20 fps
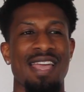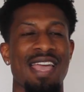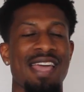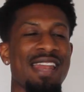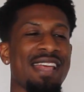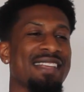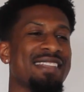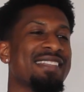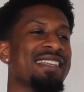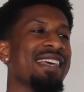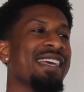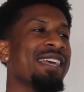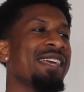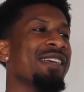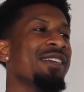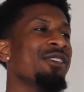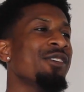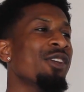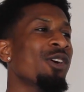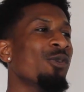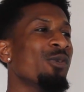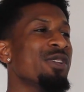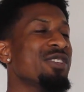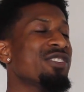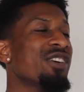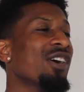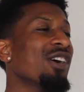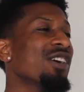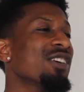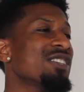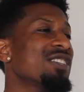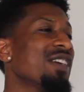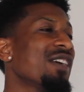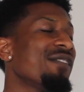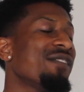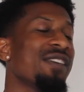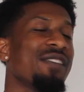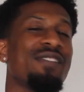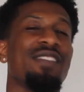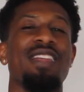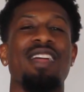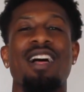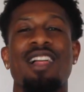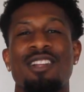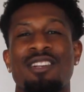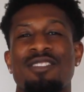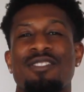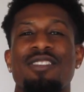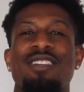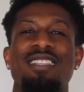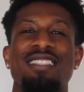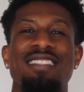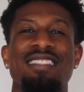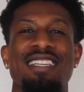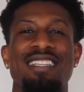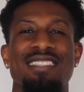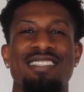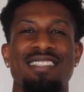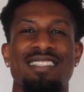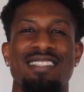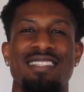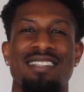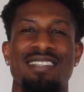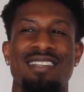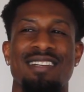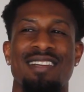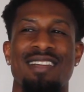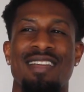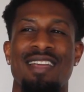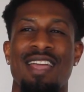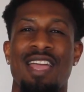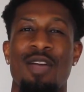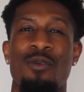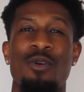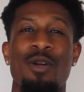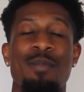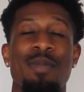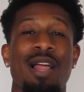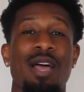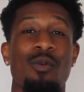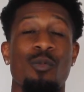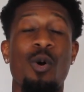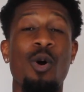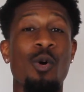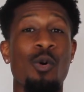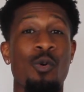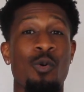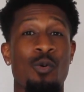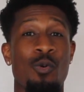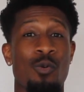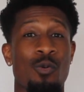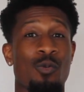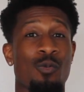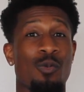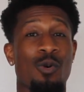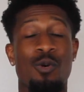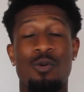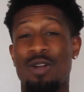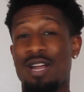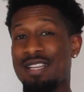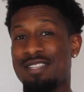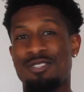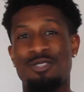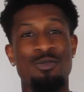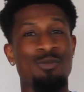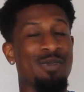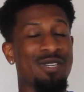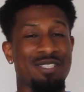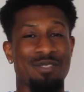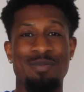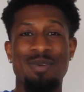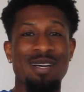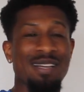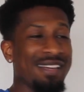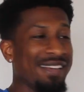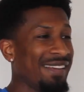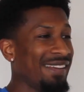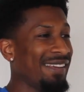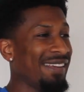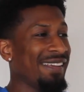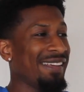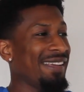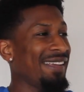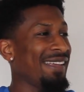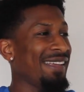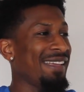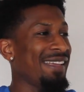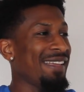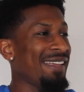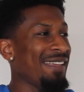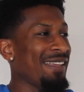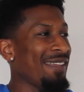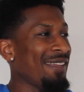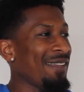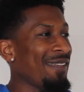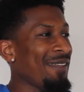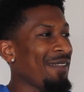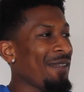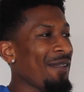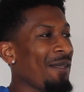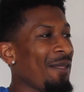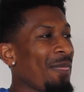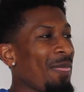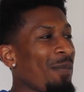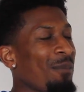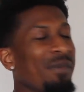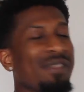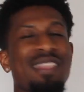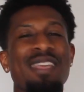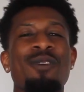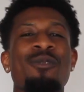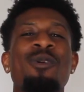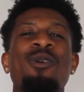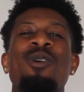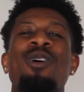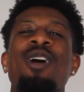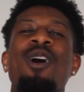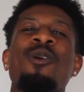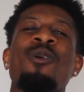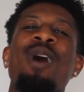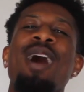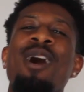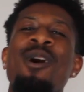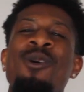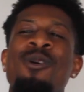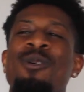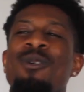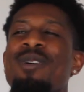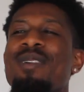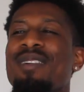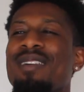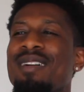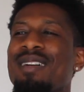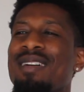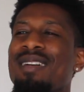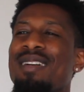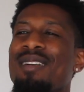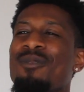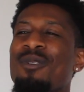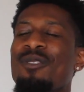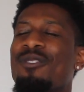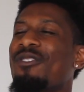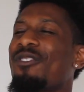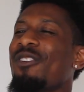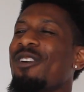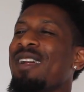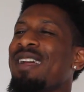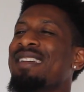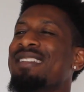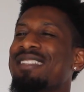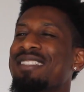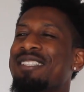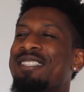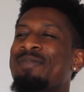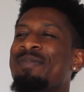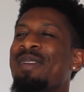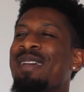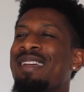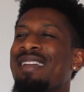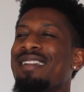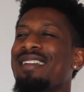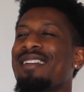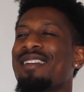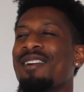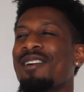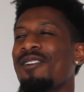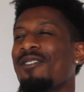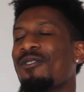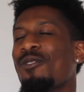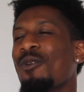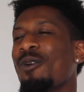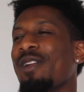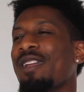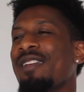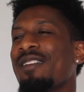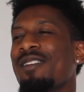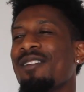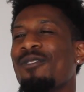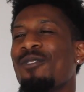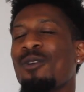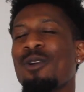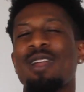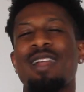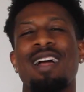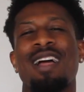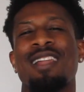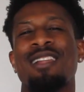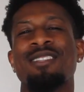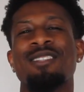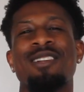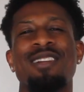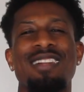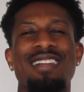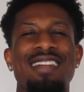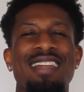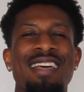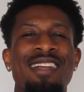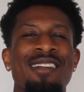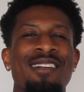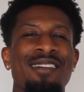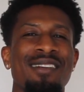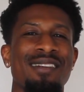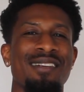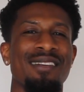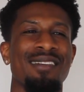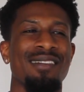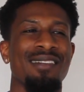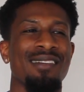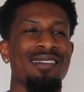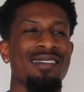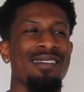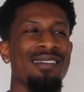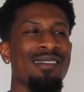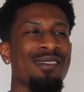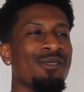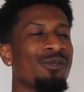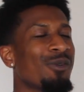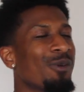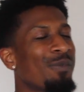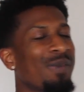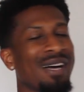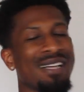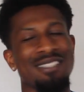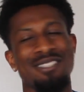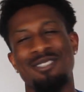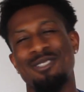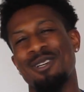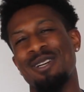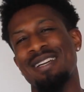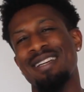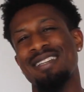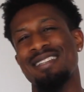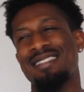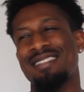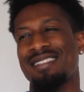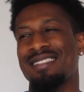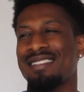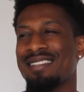and they say, you know, we charge $50 for this session, and we'll be like, whoa, that's too much money. But then we'll go out with friends and spend $40 on a dinner. We'll buy drinks.